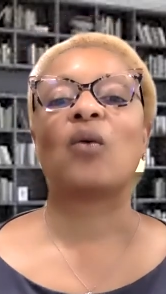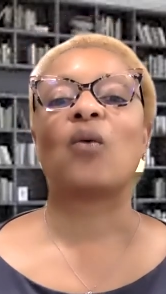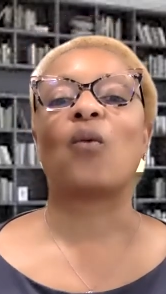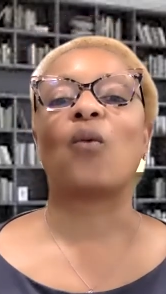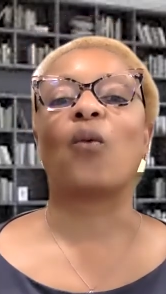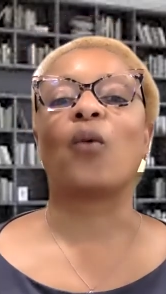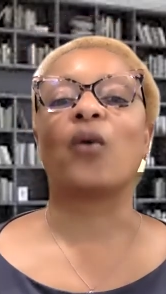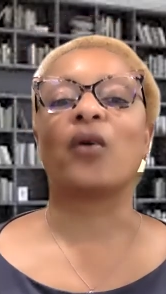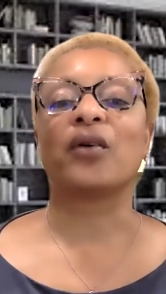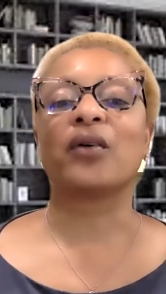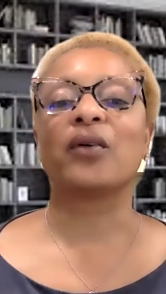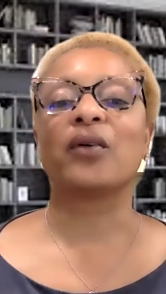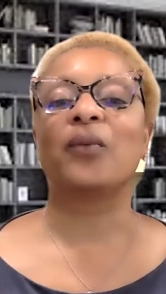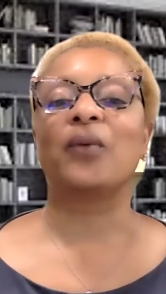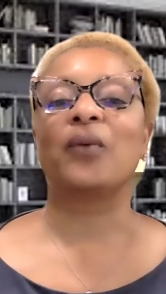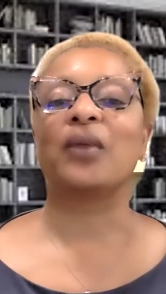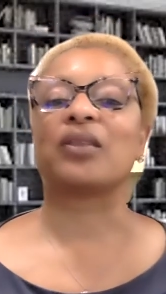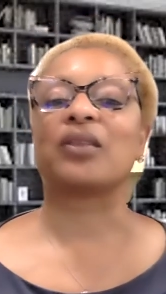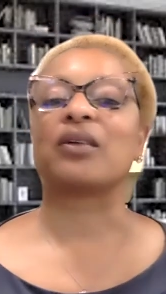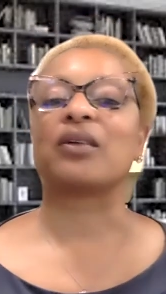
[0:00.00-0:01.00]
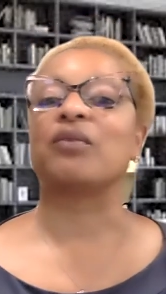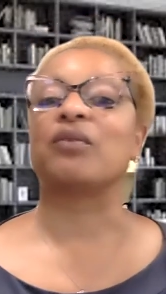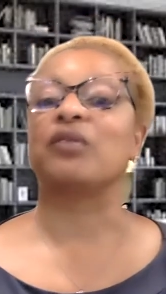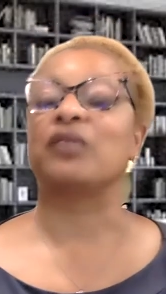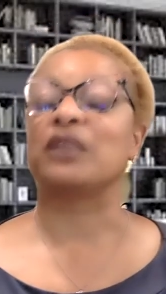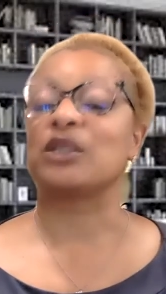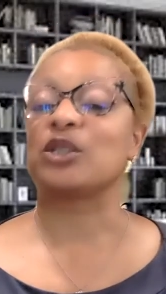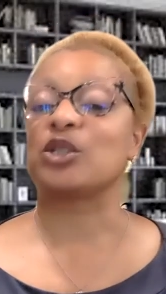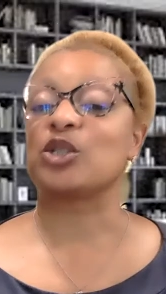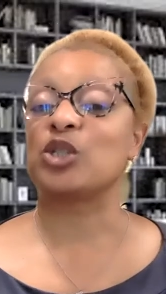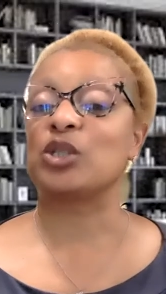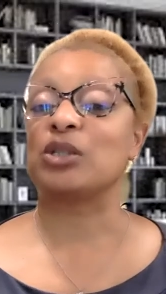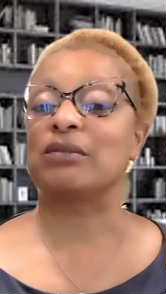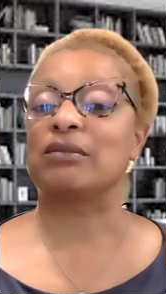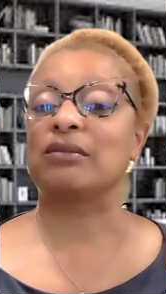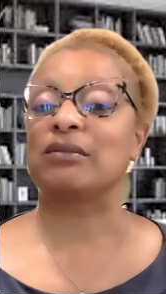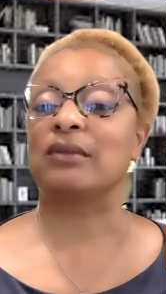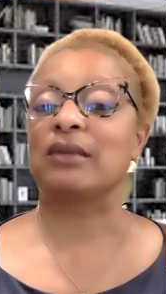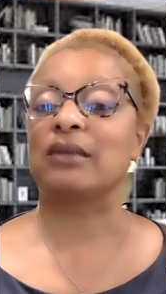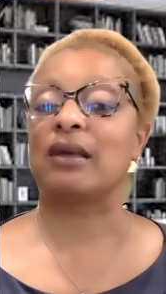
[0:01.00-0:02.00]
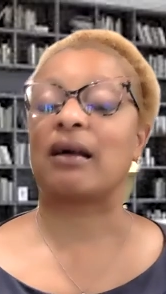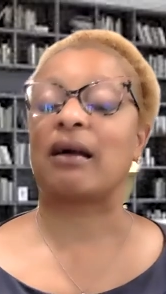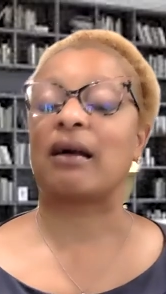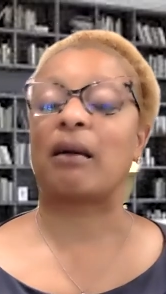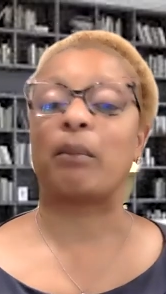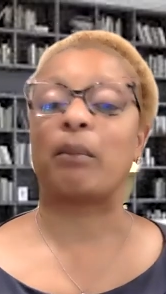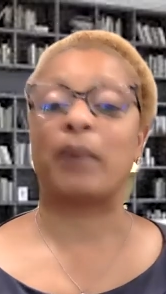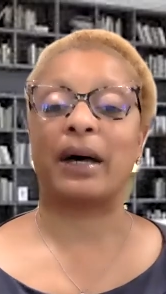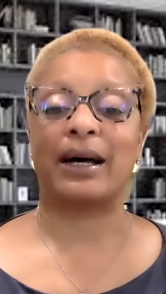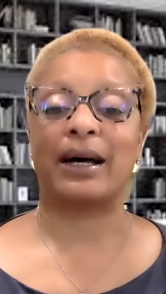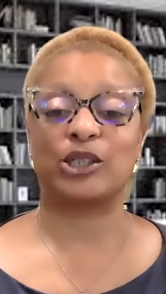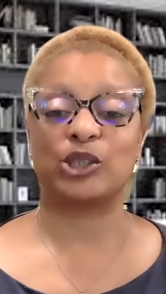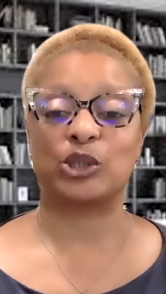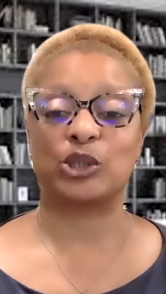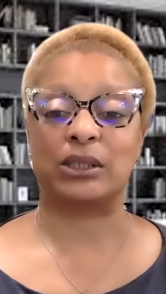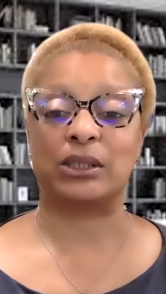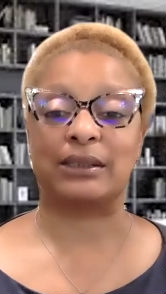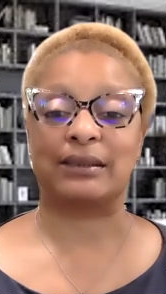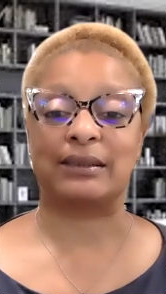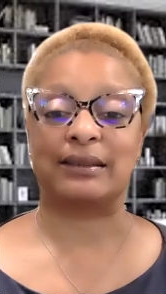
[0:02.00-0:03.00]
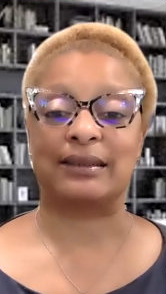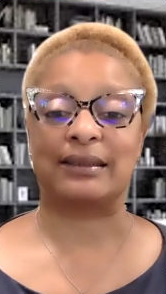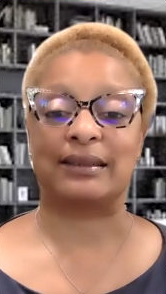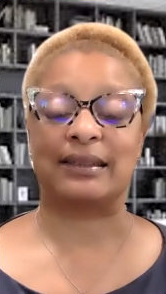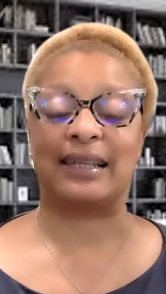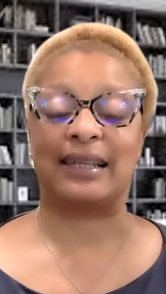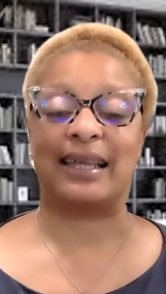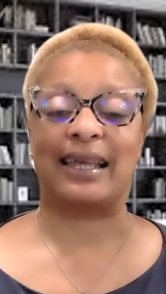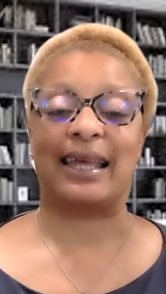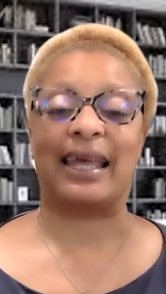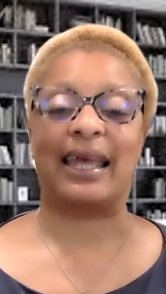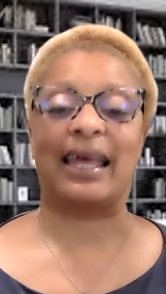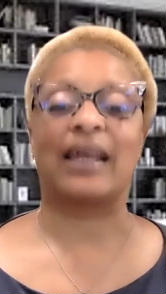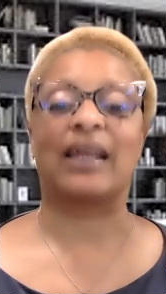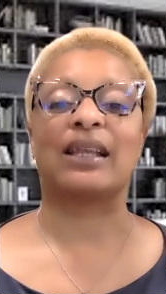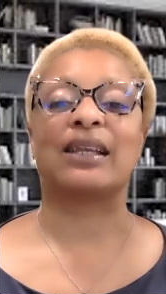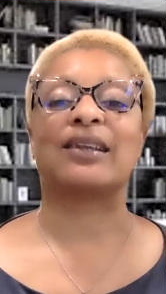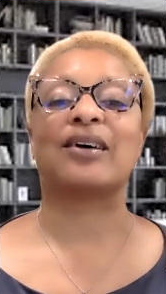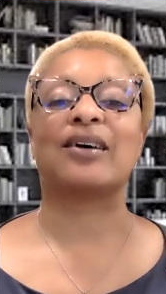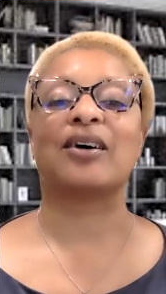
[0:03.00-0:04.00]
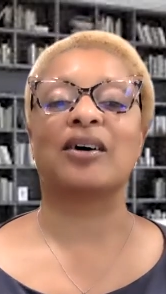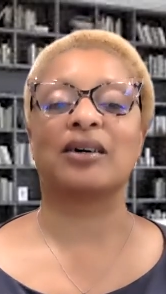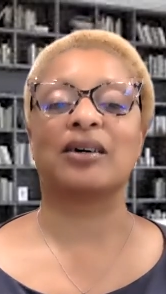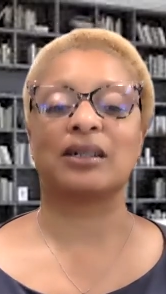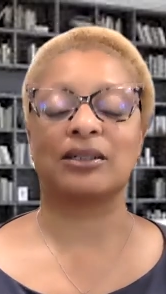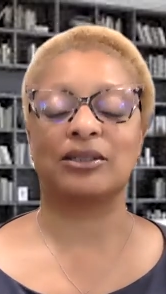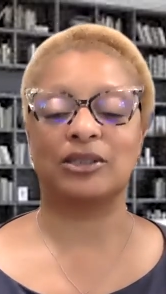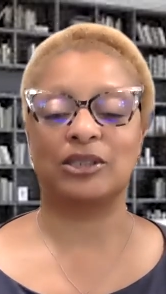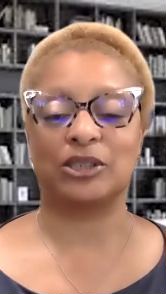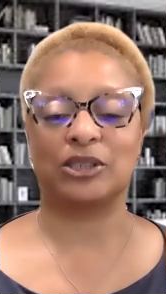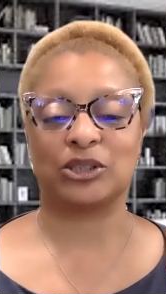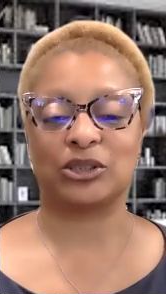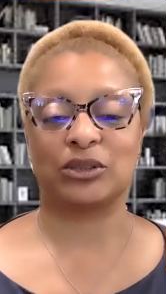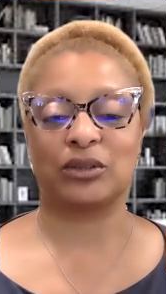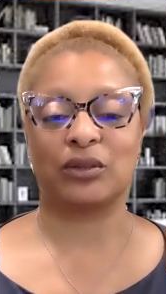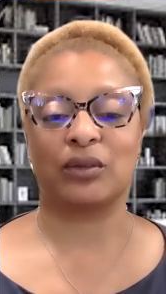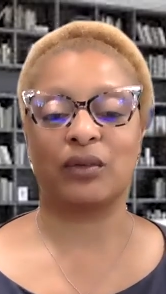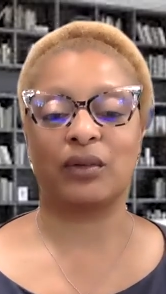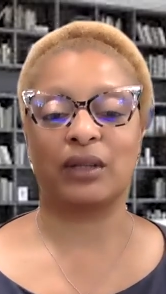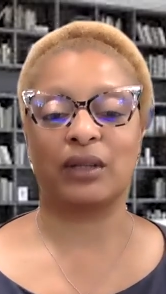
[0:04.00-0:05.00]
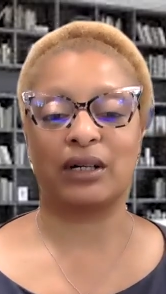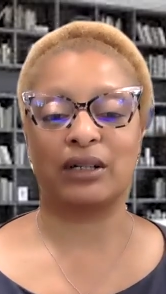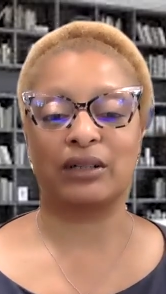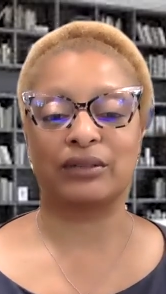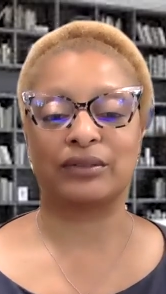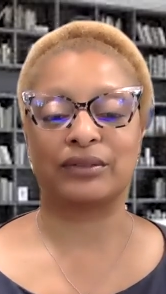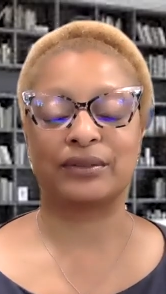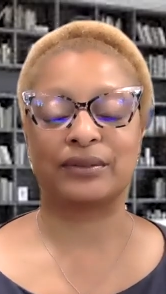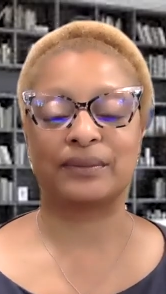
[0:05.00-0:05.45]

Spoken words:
Work with conviction, compassion, and unconditional love.